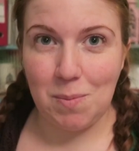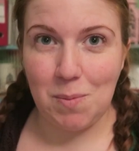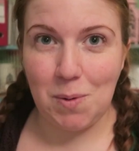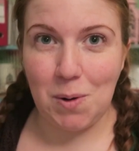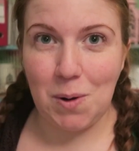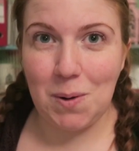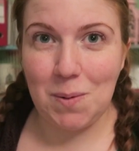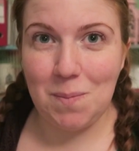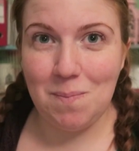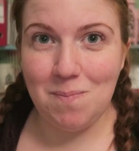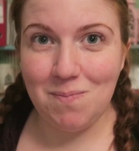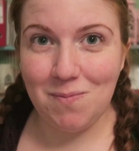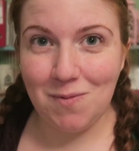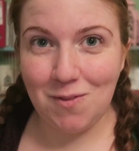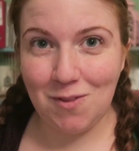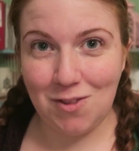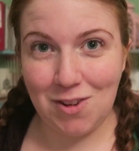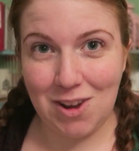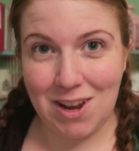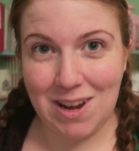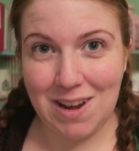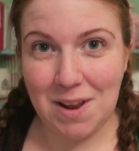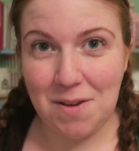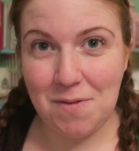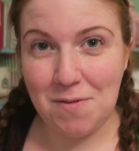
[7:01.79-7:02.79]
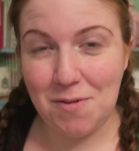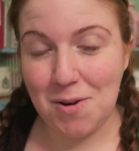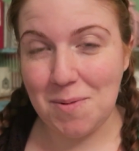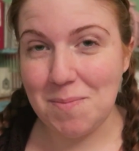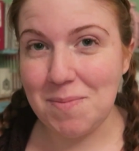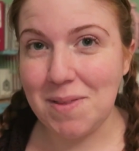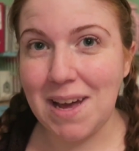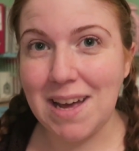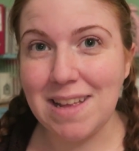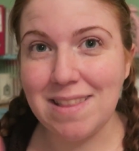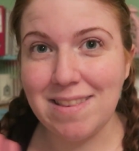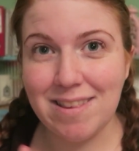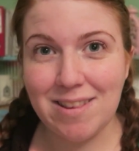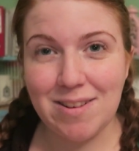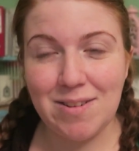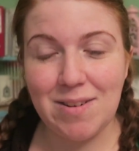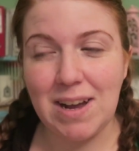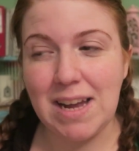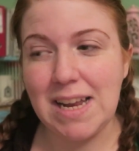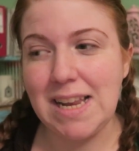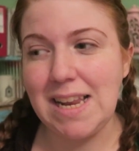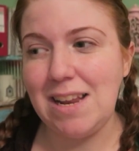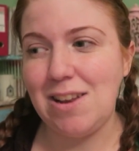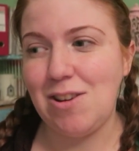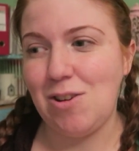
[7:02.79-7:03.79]
and more feeding from that, so
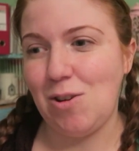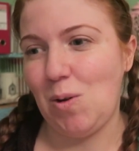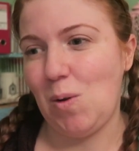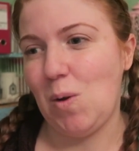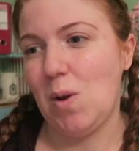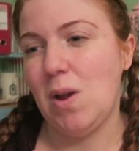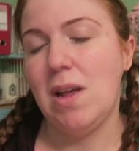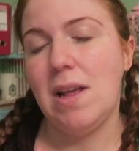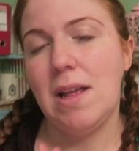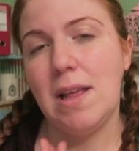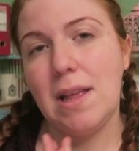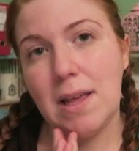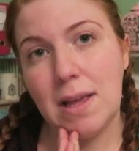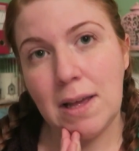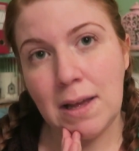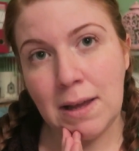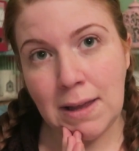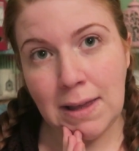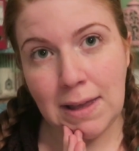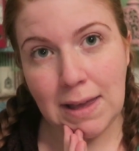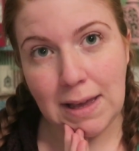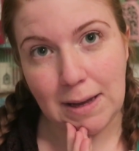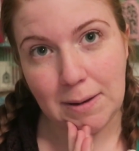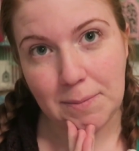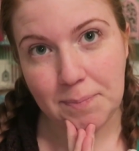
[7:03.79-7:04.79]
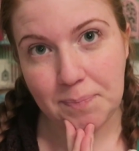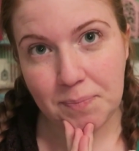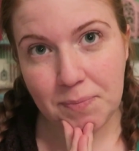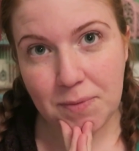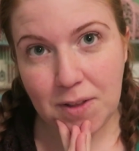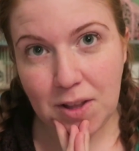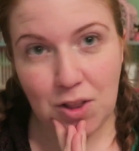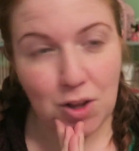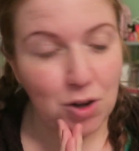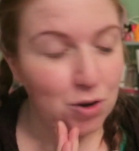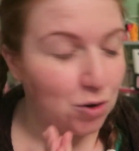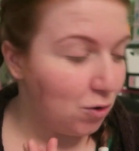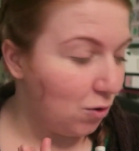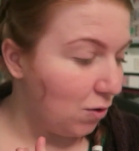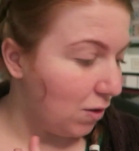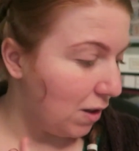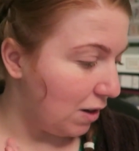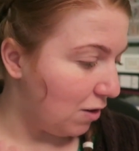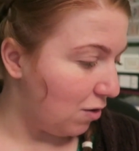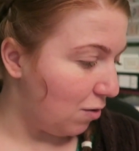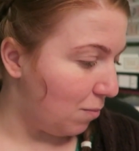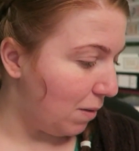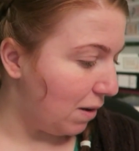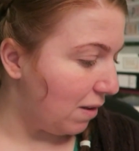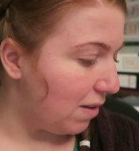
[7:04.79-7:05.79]
I need to, yeah, not do
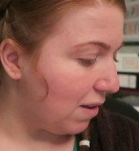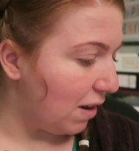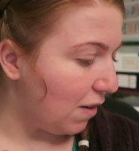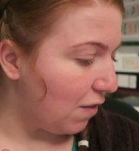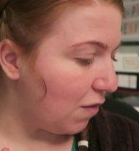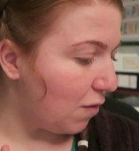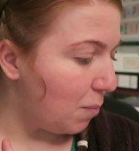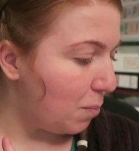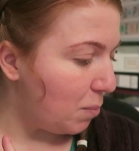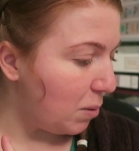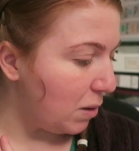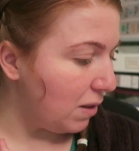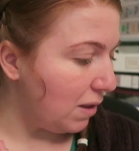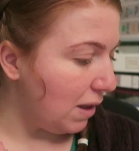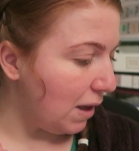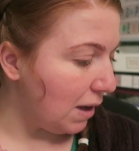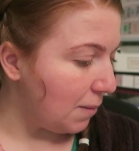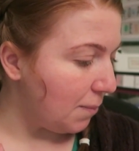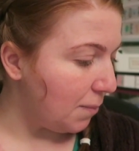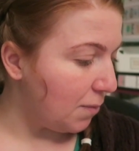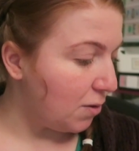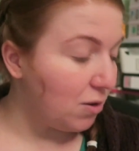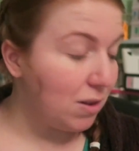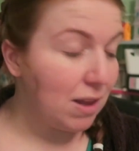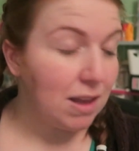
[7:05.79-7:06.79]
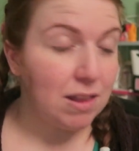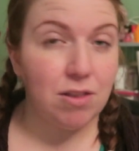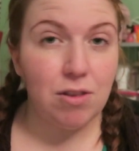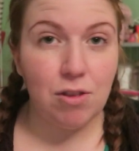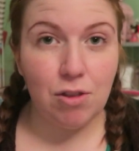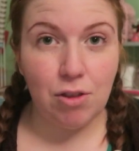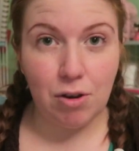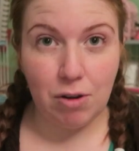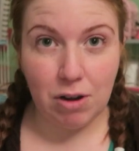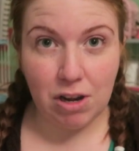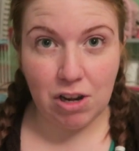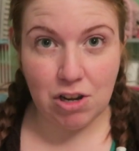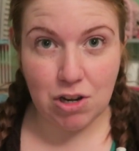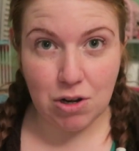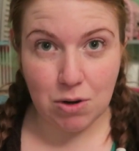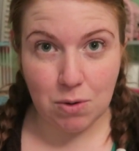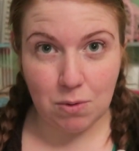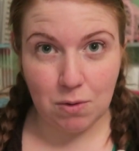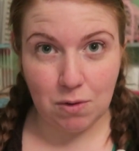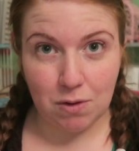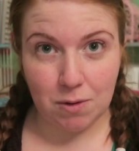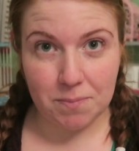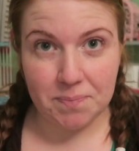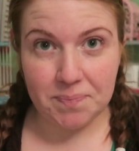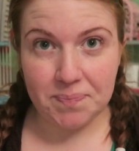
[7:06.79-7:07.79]
that to myself. But yeah, so that's the three
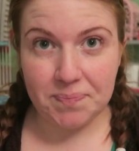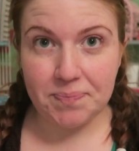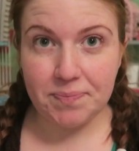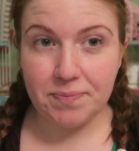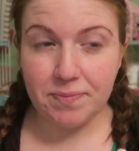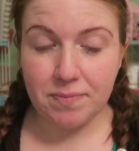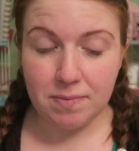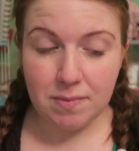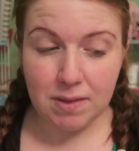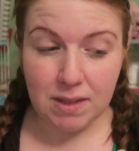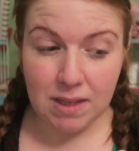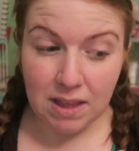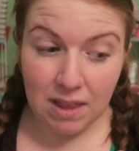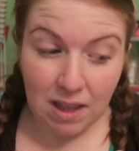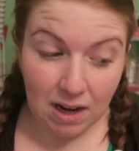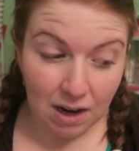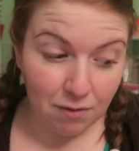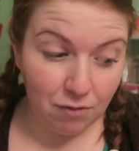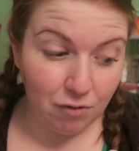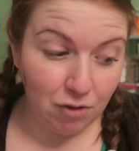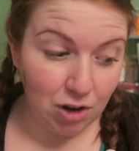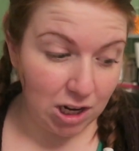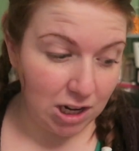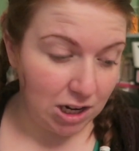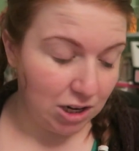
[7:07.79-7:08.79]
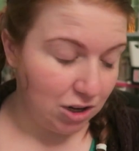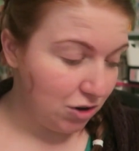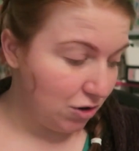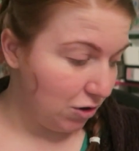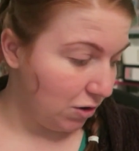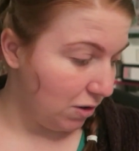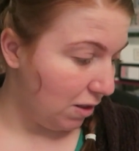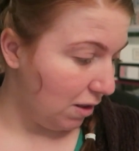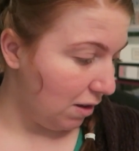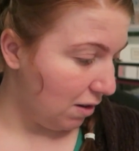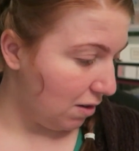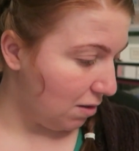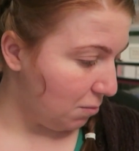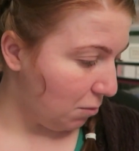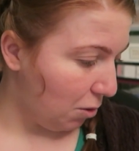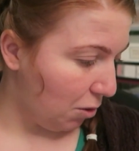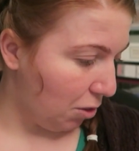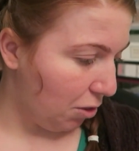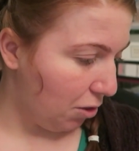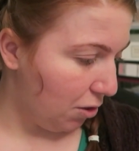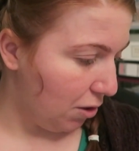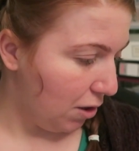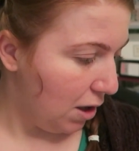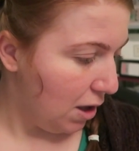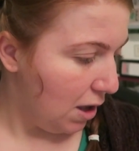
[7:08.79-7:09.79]
shows that I've really enjoyed this
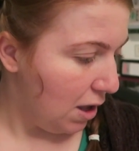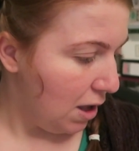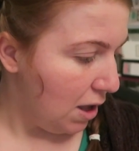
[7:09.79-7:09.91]
month.